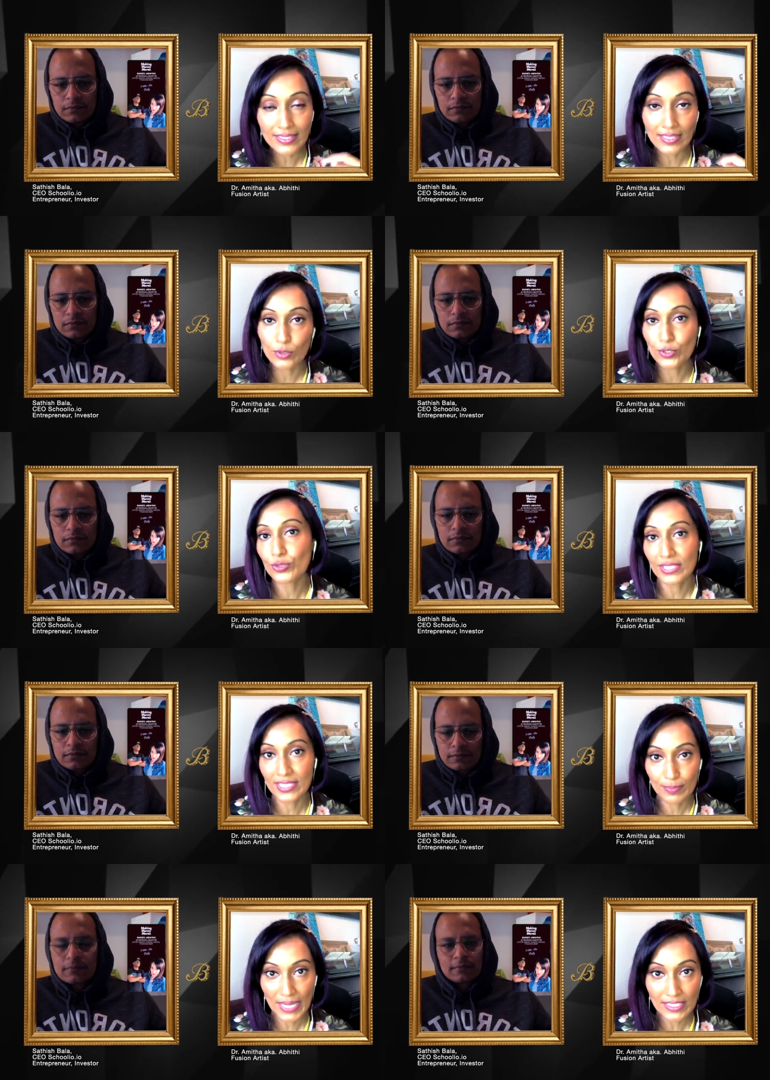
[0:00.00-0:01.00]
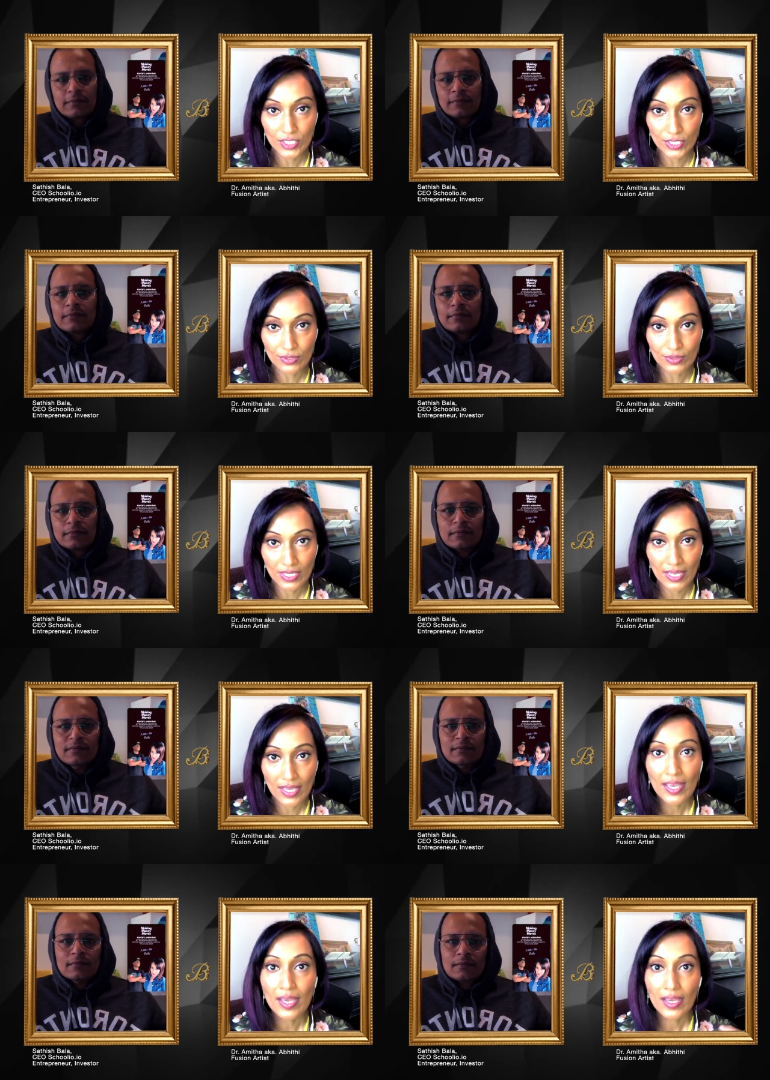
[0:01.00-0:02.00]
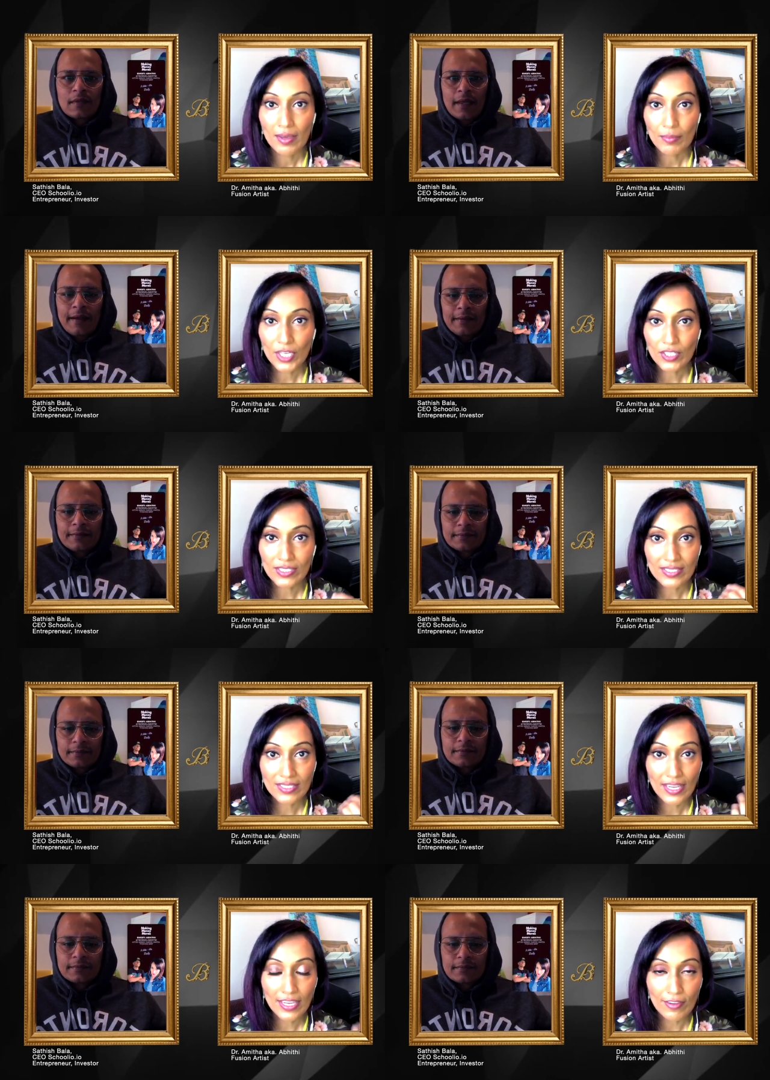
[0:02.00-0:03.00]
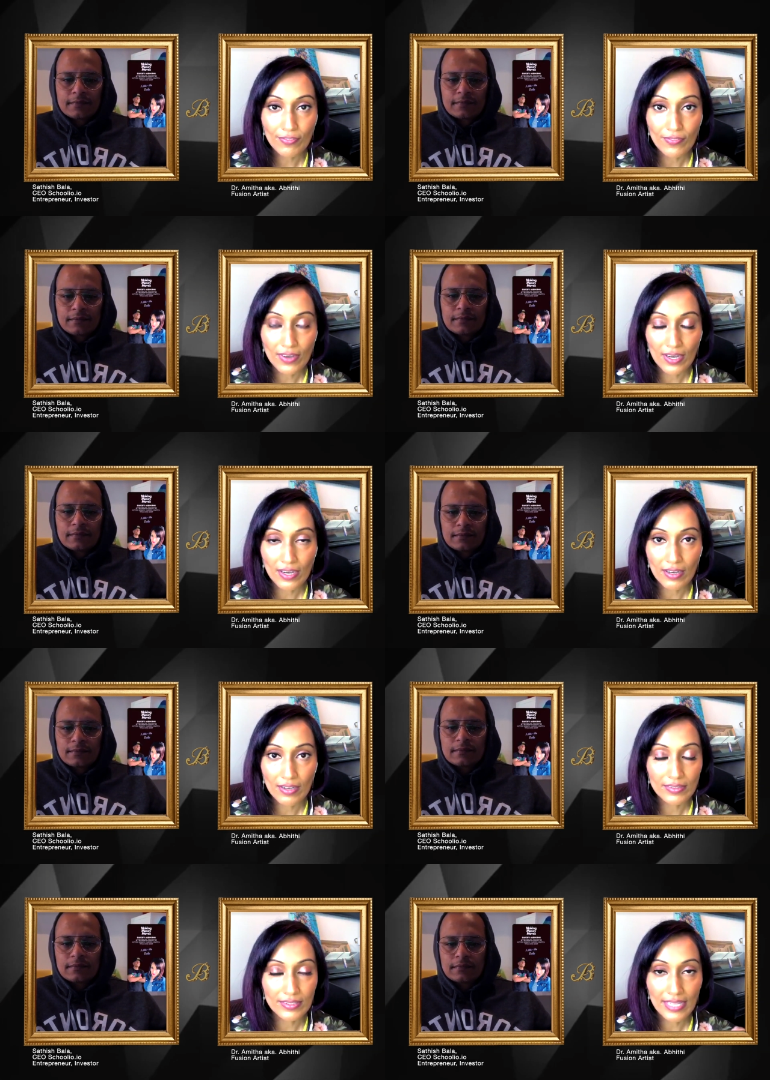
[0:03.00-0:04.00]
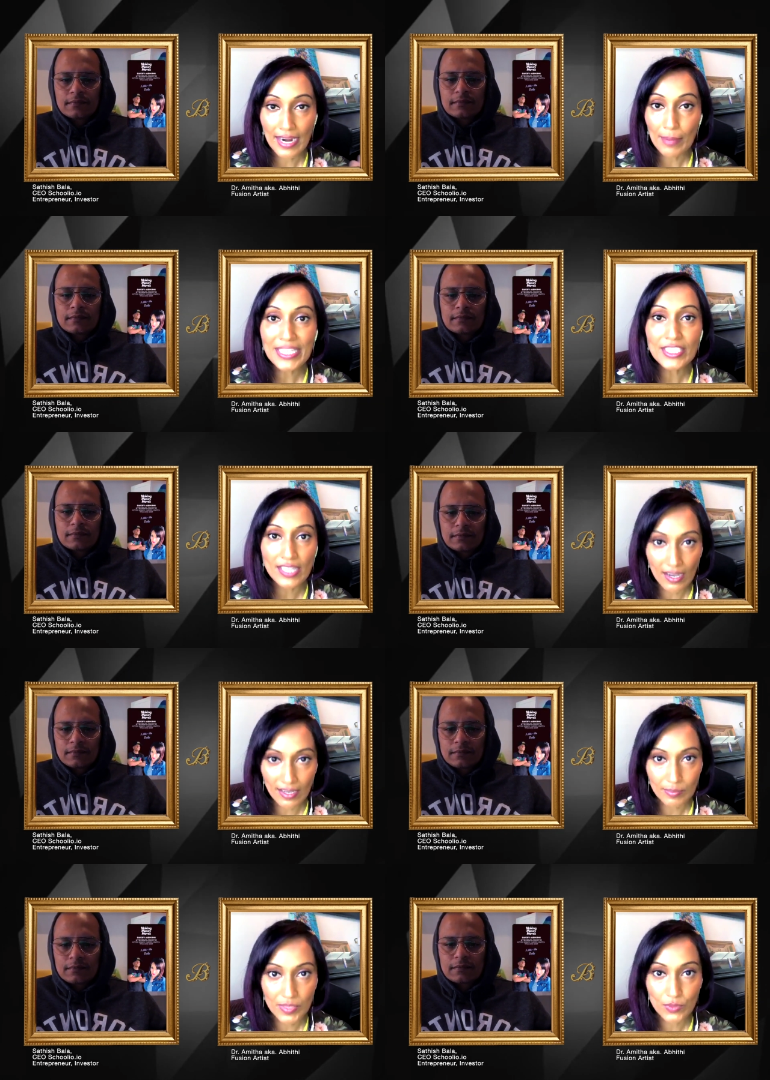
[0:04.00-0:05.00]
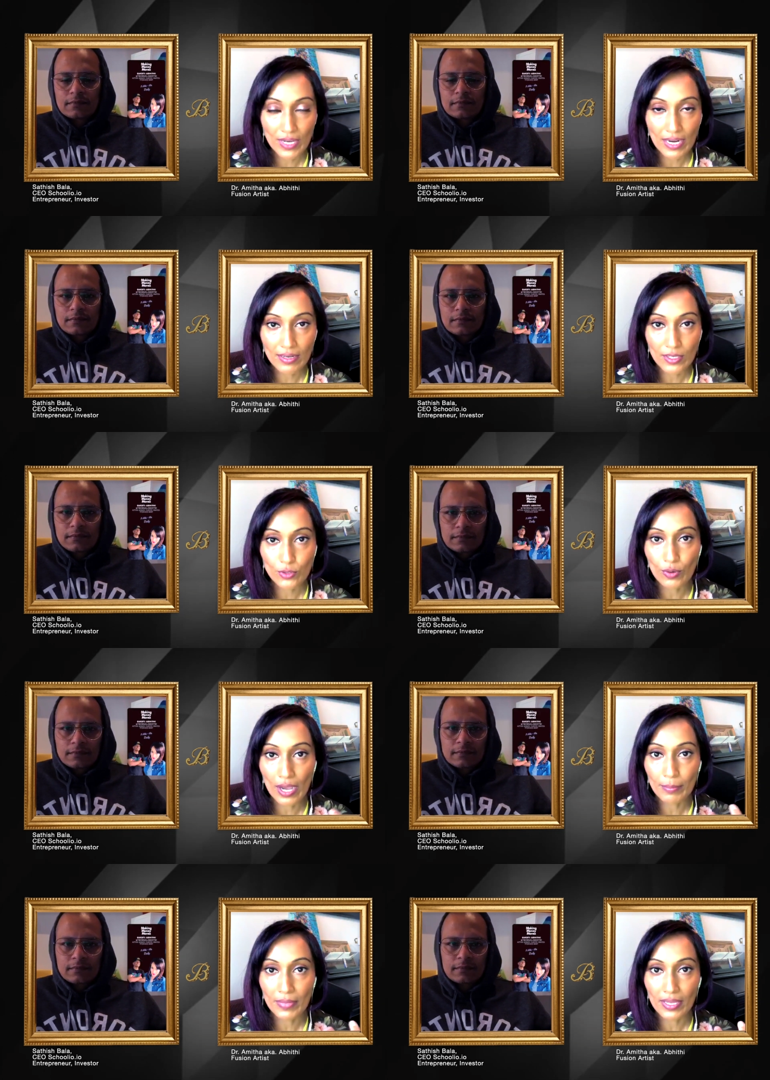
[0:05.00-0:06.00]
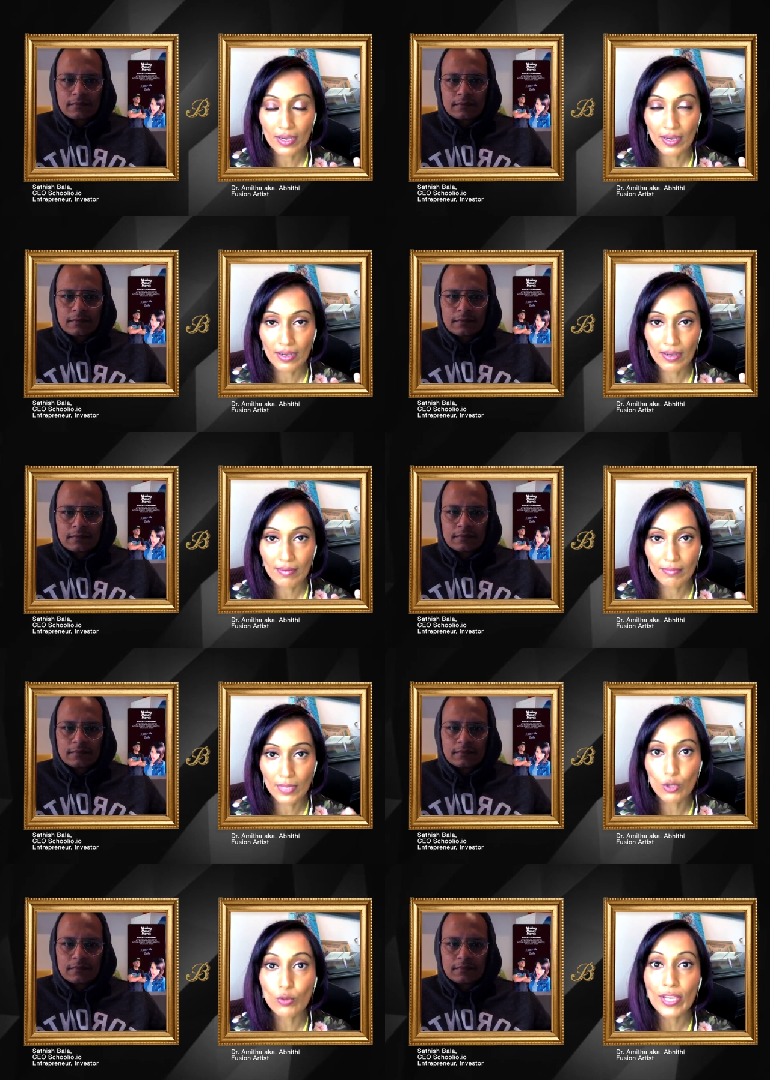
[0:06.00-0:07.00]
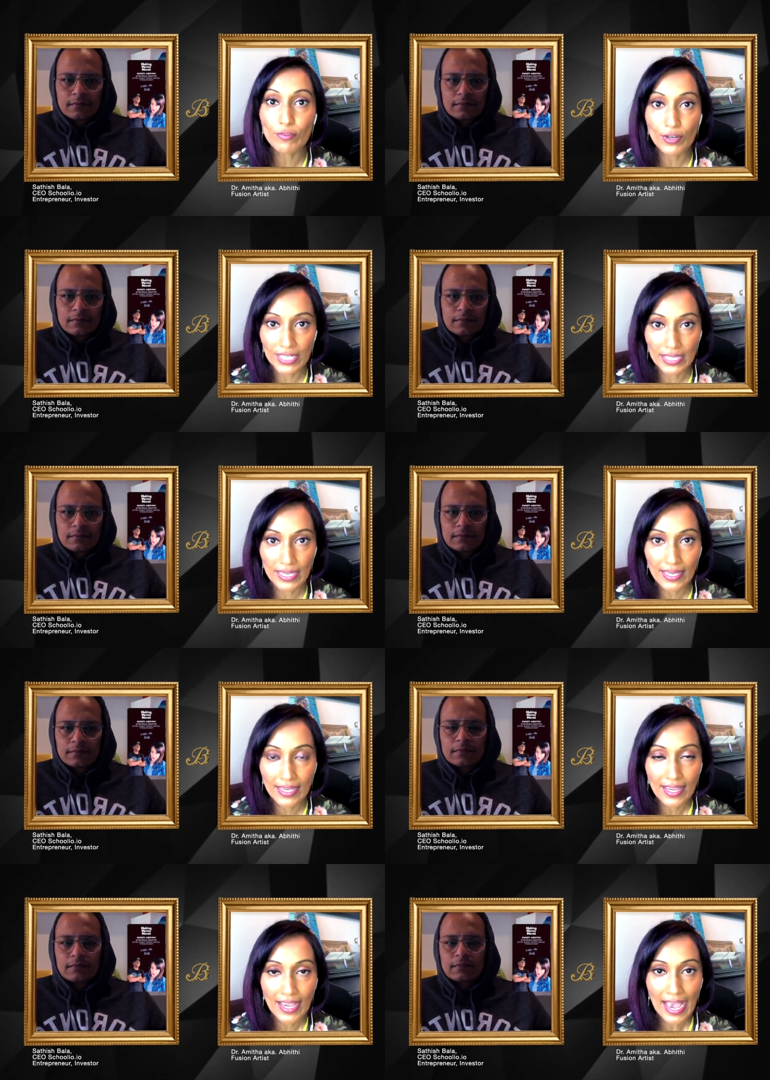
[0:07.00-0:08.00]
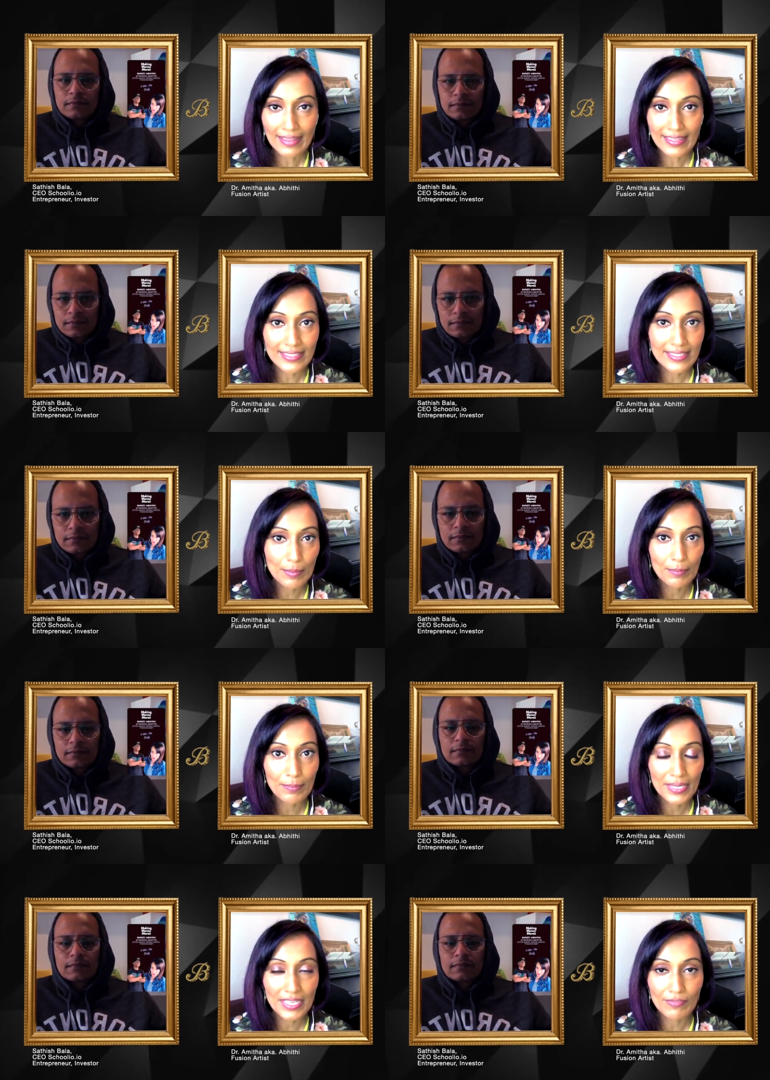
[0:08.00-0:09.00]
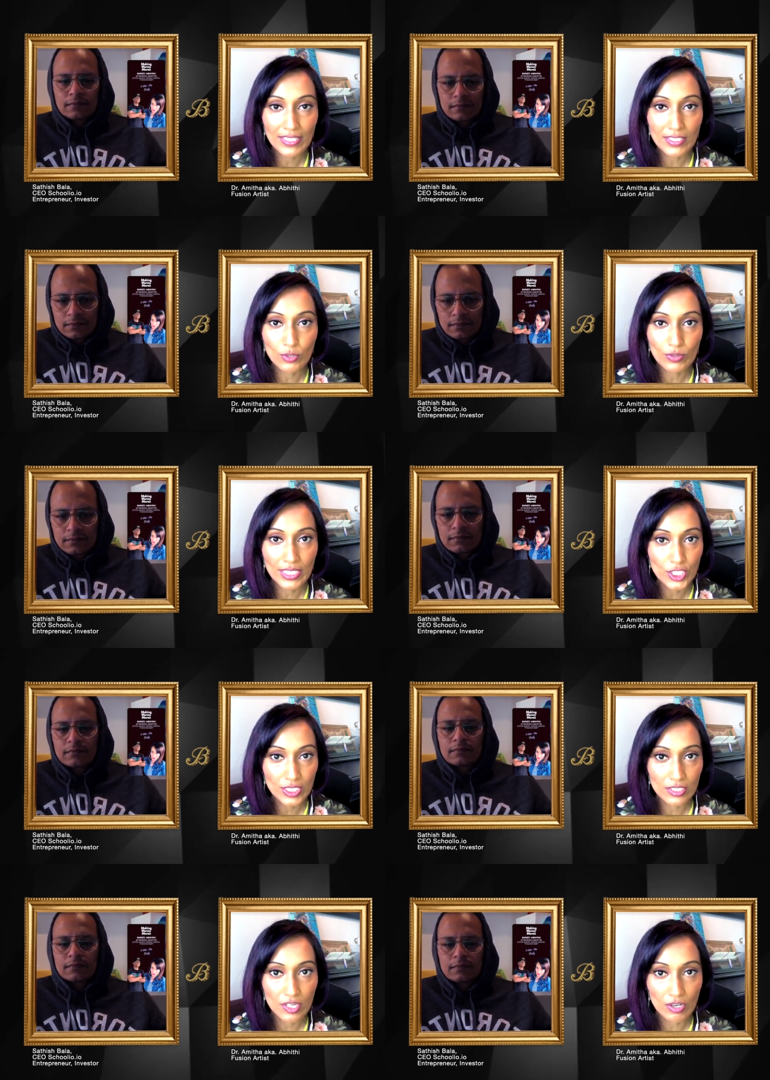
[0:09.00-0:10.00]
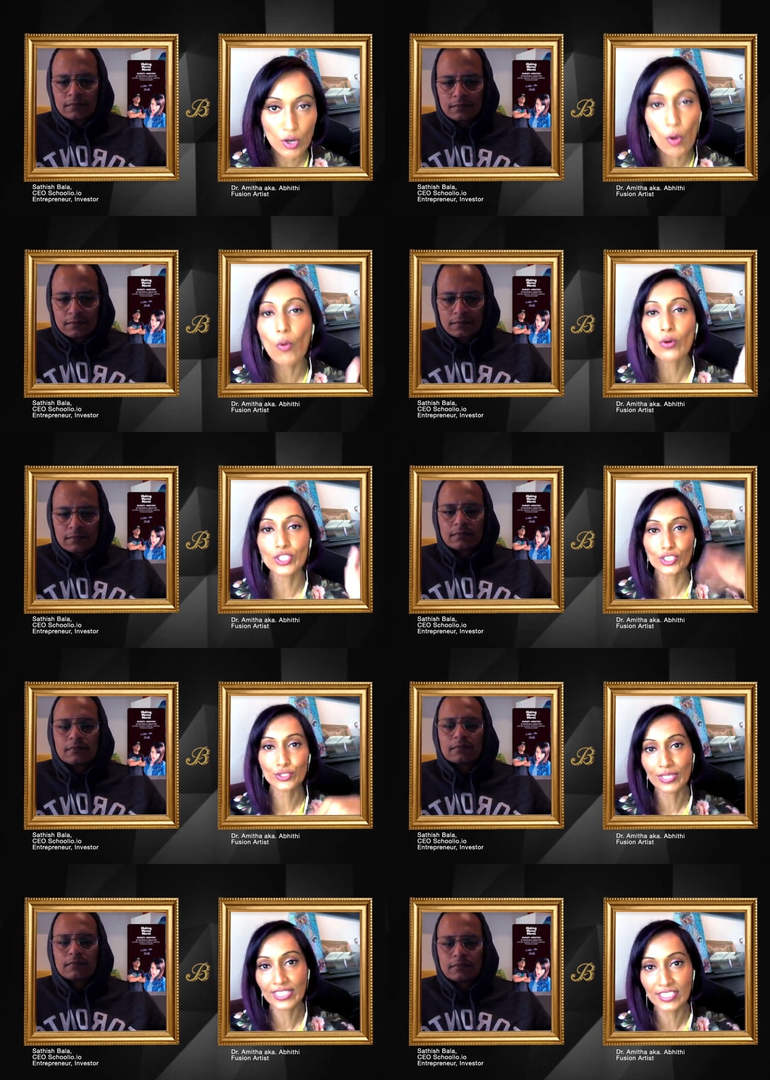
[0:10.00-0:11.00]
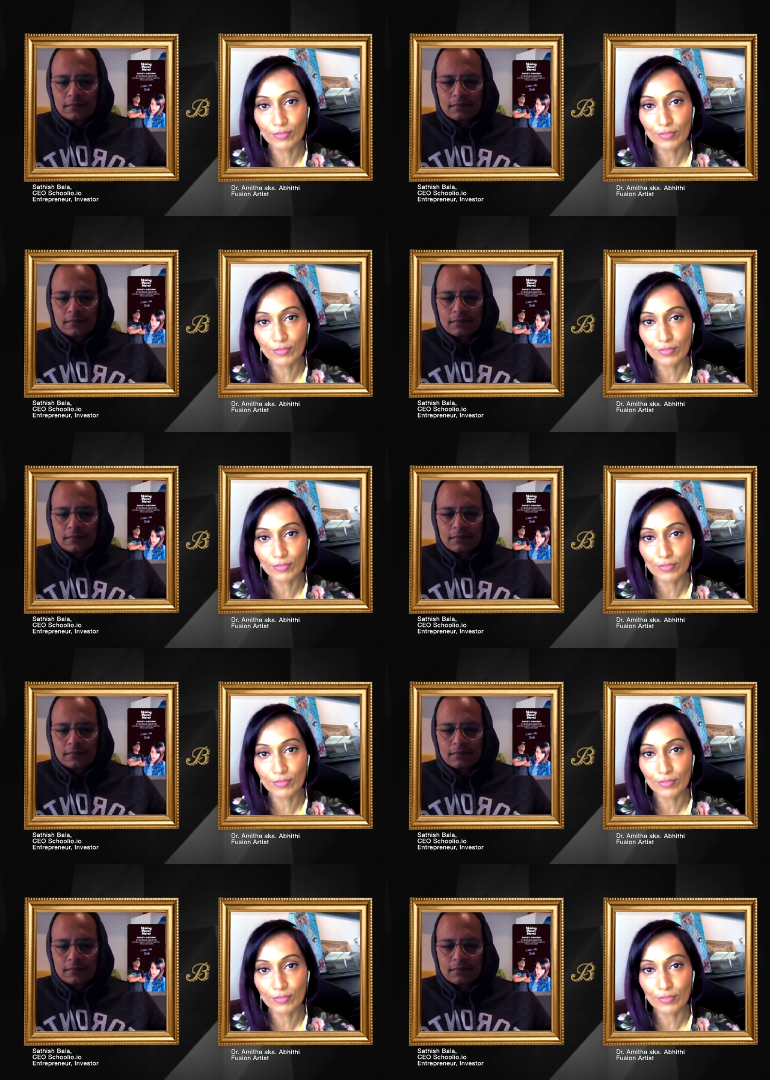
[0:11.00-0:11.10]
Speaker 1: going to respect you. Yeah. Because if uh, there have been times where you know I'm uh, looking for a gig, and then somebody finds out, okay, she's a doctor. Oh, she's doing this for a